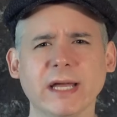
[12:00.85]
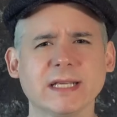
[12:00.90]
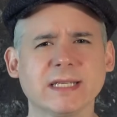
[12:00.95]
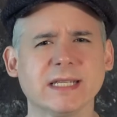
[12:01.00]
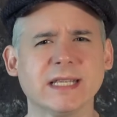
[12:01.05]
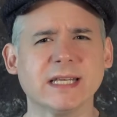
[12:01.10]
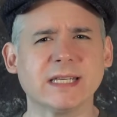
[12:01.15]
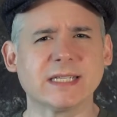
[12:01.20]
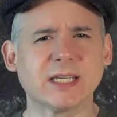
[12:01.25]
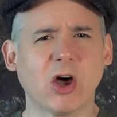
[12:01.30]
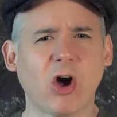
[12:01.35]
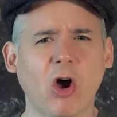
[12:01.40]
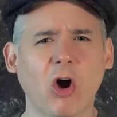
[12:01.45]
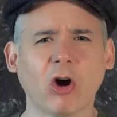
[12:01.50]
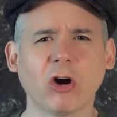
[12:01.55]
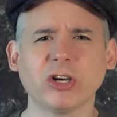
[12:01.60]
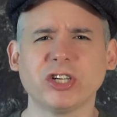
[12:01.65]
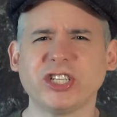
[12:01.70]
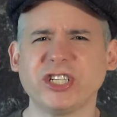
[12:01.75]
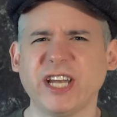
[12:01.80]
is this
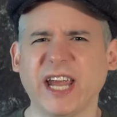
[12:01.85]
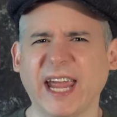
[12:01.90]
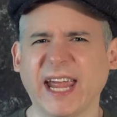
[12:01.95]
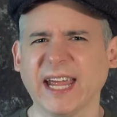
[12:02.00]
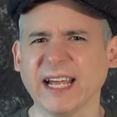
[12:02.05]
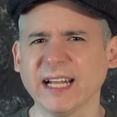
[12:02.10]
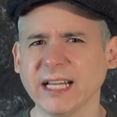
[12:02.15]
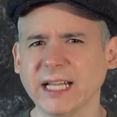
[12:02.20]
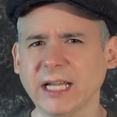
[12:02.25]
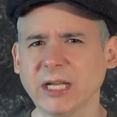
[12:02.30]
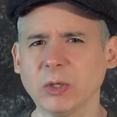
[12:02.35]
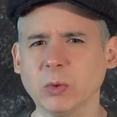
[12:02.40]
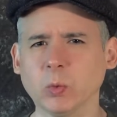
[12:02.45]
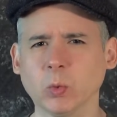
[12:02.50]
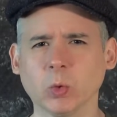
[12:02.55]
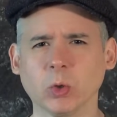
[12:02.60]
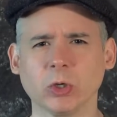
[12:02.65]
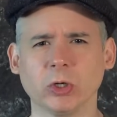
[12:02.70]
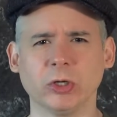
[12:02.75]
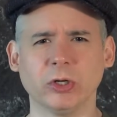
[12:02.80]
harsh alien
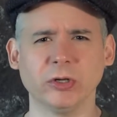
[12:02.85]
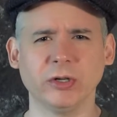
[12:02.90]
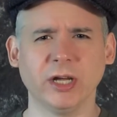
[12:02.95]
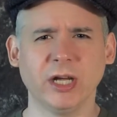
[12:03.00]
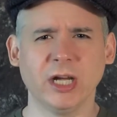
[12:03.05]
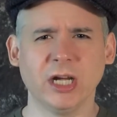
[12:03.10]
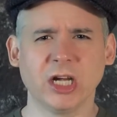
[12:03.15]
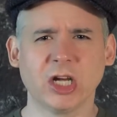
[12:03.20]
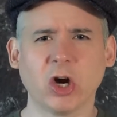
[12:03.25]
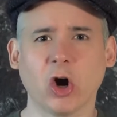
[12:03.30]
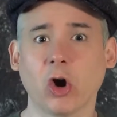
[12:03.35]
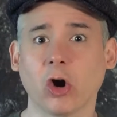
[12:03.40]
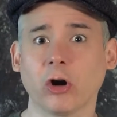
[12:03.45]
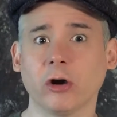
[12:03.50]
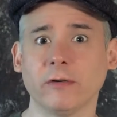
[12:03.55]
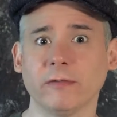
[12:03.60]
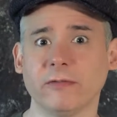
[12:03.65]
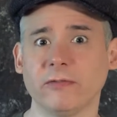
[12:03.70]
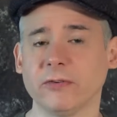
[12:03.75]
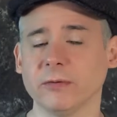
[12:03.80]
world
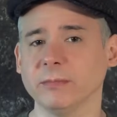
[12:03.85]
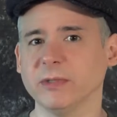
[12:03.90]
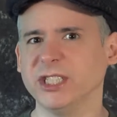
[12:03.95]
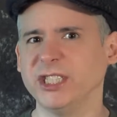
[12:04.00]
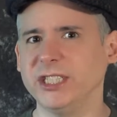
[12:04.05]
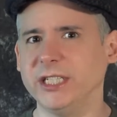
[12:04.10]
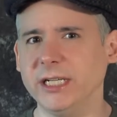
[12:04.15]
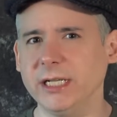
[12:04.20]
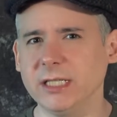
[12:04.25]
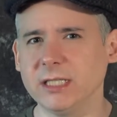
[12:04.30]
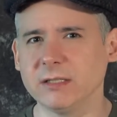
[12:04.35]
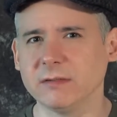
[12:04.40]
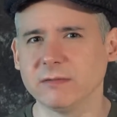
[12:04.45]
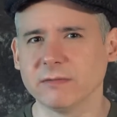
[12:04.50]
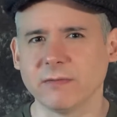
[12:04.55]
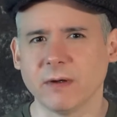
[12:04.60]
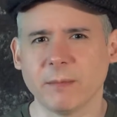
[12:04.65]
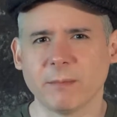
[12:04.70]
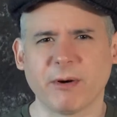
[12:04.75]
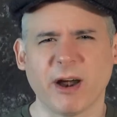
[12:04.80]
carved from sheets
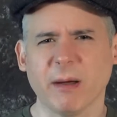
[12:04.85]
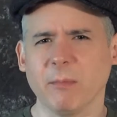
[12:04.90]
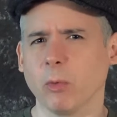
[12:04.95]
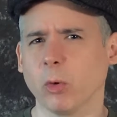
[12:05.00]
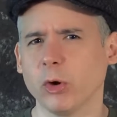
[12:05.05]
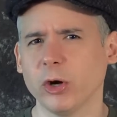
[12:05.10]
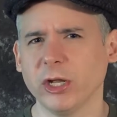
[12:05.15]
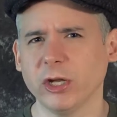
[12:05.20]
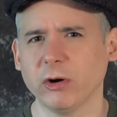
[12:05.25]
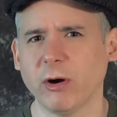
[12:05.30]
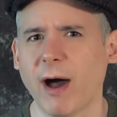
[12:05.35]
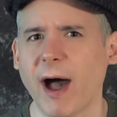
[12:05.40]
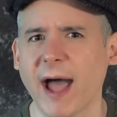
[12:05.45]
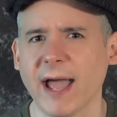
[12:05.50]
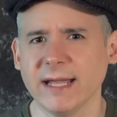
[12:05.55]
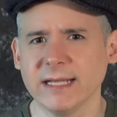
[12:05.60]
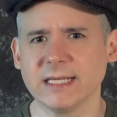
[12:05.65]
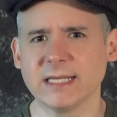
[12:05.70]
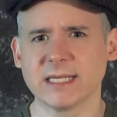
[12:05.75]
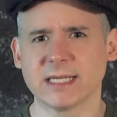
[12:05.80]
of primordial
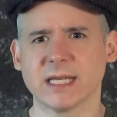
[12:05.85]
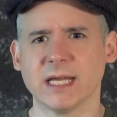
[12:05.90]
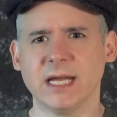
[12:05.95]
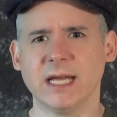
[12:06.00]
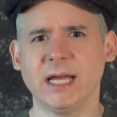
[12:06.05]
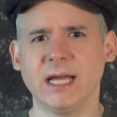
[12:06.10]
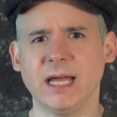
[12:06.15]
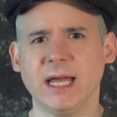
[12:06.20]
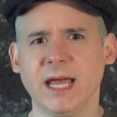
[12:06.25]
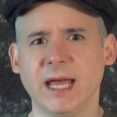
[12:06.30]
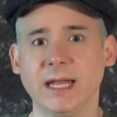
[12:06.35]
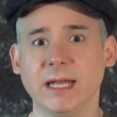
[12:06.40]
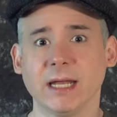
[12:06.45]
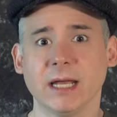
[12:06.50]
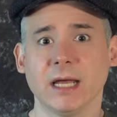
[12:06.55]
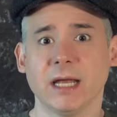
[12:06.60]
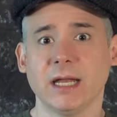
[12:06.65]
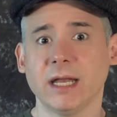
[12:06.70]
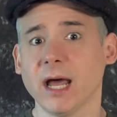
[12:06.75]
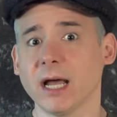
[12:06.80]
ice, and
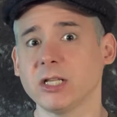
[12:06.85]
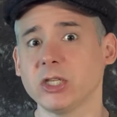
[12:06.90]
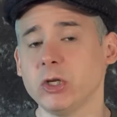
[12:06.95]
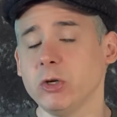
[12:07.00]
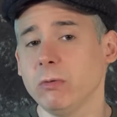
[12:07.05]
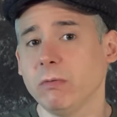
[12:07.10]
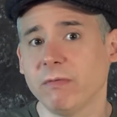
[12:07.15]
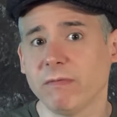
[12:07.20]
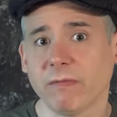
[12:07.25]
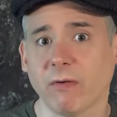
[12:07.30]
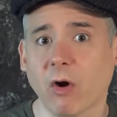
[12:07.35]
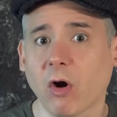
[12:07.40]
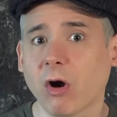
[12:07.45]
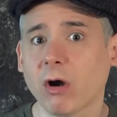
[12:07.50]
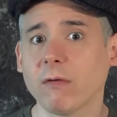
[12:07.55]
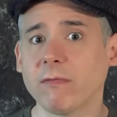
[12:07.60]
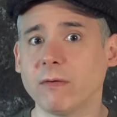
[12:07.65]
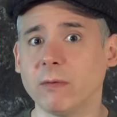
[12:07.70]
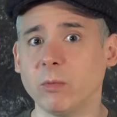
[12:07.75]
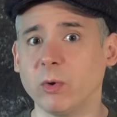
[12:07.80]
not too
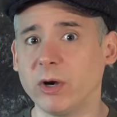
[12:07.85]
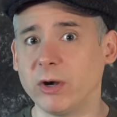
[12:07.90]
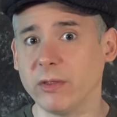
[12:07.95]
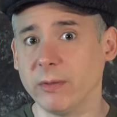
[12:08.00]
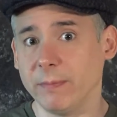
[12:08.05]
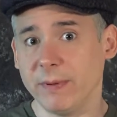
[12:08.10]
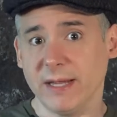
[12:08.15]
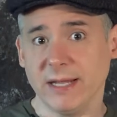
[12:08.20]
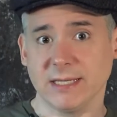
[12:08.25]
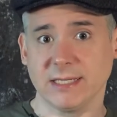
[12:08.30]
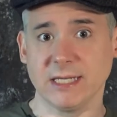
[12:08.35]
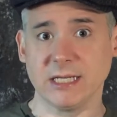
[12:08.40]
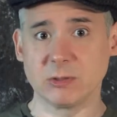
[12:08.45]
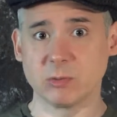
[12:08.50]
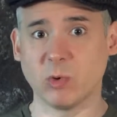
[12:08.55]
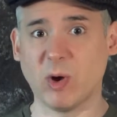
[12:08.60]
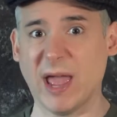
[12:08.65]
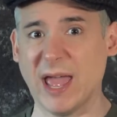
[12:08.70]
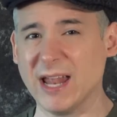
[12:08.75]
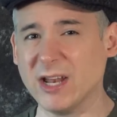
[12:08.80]
far from where the PCs
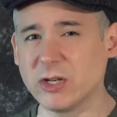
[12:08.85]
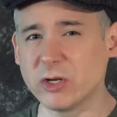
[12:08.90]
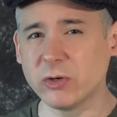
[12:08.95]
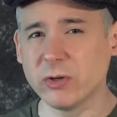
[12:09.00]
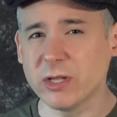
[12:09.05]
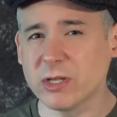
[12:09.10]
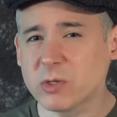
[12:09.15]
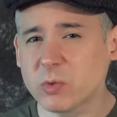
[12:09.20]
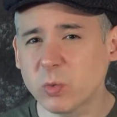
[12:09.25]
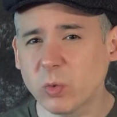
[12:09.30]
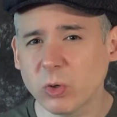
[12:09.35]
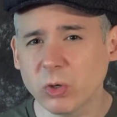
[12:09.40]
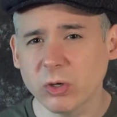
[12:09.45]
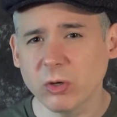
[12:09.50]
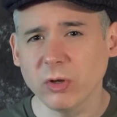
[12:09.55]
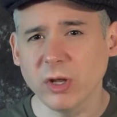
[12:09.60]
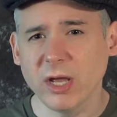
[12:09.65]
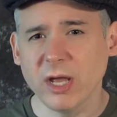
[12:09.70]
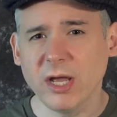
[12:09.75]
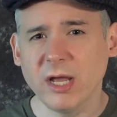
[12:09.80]
will enter this
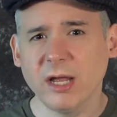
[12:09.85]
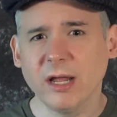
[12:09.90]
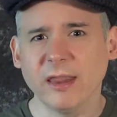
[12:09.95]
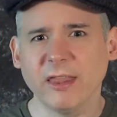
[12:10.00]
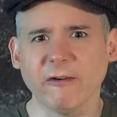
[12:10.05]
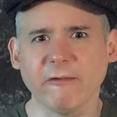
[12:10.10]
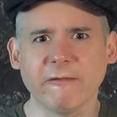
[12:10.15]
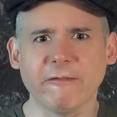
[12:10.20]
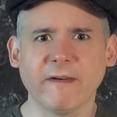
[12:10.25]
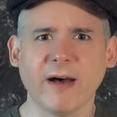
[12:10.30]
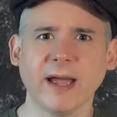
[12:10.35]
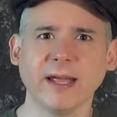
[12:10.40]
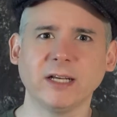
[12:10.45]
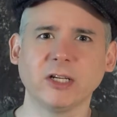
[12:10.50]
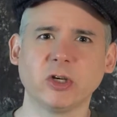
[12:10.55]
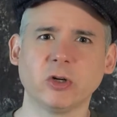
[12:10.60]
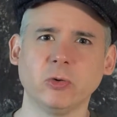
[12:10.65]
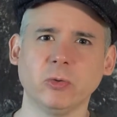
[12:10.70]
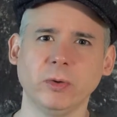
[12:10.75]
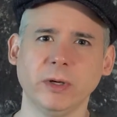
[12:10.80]
world, they'll
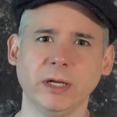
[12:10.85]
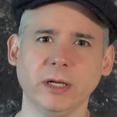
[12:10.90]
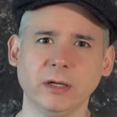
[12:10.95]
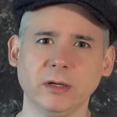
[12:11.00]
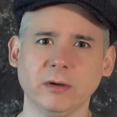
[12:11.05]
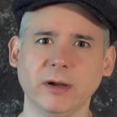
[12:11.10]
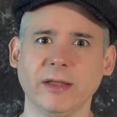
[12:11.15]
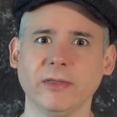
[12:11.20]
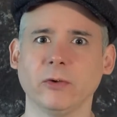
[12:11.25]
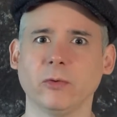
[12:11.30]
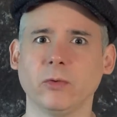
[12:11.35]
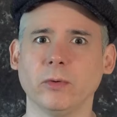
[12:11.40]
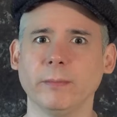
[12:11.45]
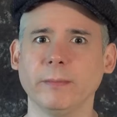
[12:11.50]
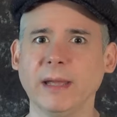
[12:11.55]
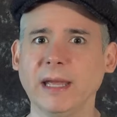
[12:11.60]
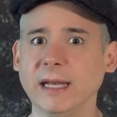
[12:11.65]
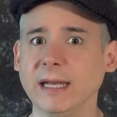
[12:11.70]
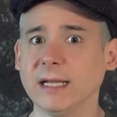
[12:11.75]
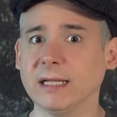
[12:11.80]
find Creel and the
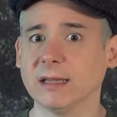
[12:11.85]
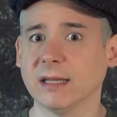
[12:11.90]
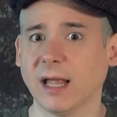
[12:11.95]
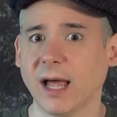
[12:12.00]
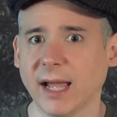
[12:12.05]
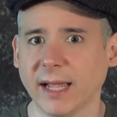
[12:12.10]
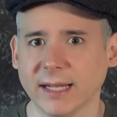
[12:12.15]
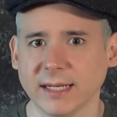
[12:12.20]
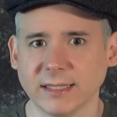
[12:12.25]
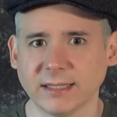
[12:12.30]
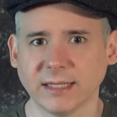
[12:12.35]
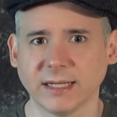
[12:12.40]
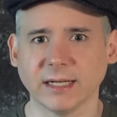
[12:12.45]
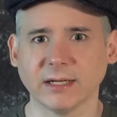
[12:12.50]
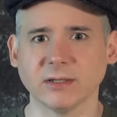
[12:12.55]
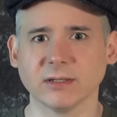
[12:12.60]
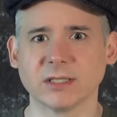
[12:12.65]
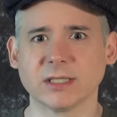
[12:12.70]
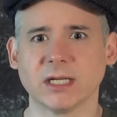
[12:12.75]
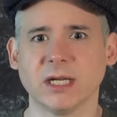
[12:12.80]
remaining lion
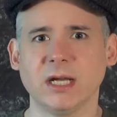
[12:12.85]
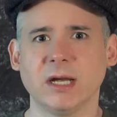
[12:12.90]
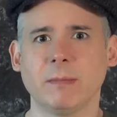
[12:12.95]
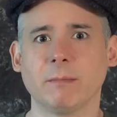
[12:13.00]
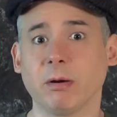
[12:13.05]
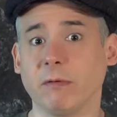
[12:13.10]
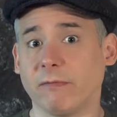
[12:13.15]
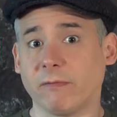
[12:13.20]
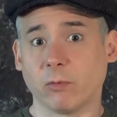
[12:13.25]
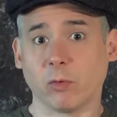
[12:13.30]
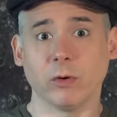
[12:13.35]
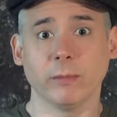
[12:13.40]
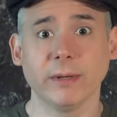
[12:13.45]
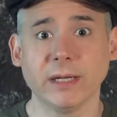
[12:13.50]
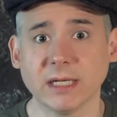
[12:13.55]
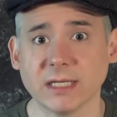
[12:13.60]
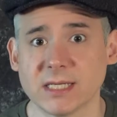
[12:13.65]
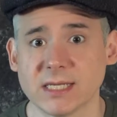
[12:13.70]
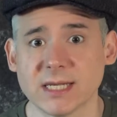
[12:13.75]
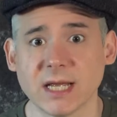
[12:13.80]
tails
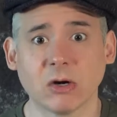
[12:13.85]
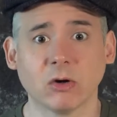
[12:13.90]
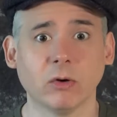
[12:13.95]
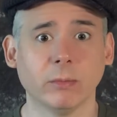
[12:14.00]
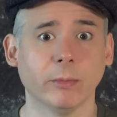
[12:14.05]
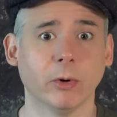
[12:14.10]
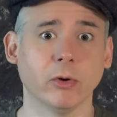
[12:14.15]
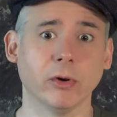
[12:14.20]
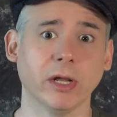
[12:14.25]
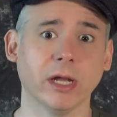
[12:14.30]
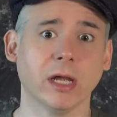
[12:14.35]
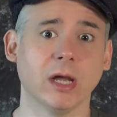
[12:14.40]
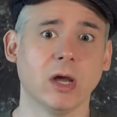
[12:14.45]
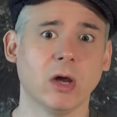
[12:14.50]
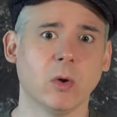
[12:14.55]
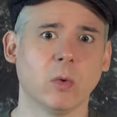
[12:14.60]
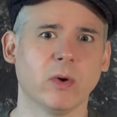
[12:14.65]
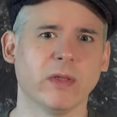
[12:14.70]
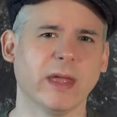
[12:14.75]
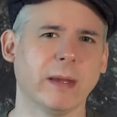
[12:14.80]
performing a ceremony
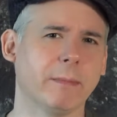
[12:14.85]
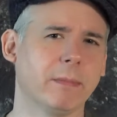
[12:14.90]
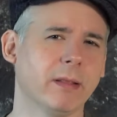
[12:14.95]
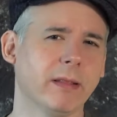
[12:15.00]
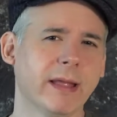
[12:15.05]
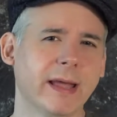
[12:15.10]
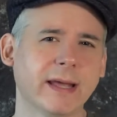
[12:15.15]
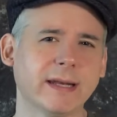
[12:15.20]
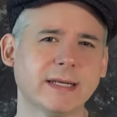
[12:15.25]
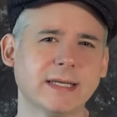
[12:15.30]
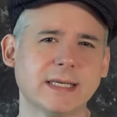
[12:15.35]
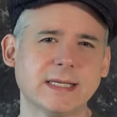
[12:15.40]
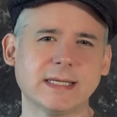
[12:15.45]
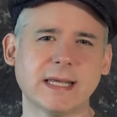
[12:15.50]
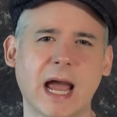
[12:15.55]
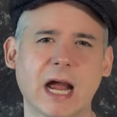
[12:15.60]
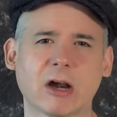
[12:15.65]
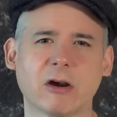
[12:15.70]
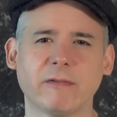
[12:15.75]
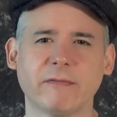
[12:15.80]
where they plan to
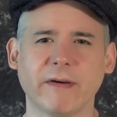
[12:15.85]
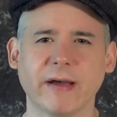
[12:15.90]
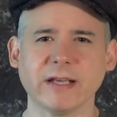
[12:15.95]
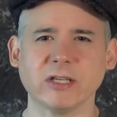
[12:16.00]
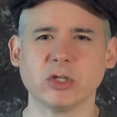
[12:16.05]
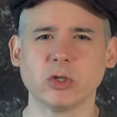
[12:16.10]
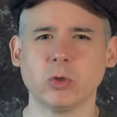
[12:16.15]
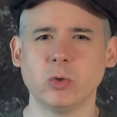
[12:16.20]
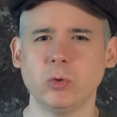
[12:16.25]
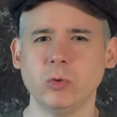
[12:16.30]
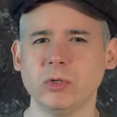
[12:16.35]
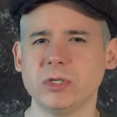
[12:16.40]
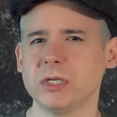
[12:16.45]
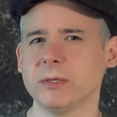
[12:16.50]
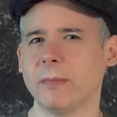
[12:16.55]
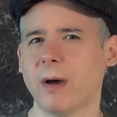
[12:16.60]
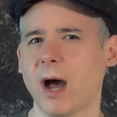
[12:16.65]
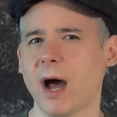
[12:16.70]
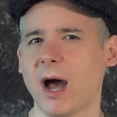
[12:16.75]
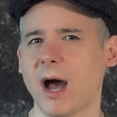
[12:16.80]
sacrifice
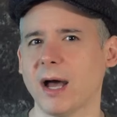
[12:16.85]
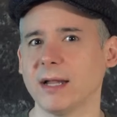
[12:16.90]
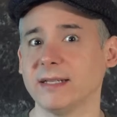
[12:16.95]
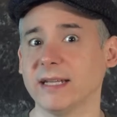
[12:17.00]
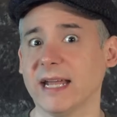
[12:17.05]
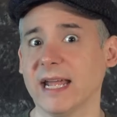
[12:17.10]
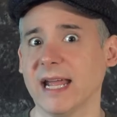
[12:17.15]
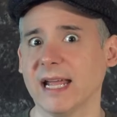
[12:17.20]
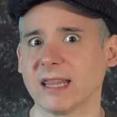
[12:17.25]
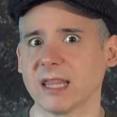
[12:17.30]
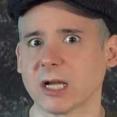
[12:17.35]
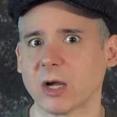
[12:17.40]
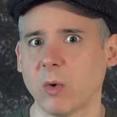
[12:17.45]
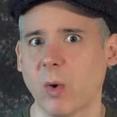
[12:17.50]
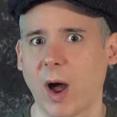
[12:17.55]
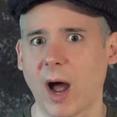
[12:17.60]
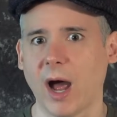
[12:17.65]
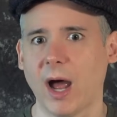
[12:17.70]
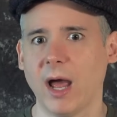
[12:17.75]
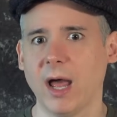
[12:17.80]
Kusamaha to
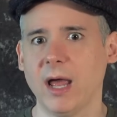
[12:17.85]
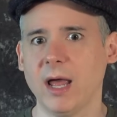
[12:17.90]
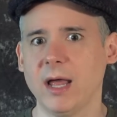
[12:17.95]
Ithaquah,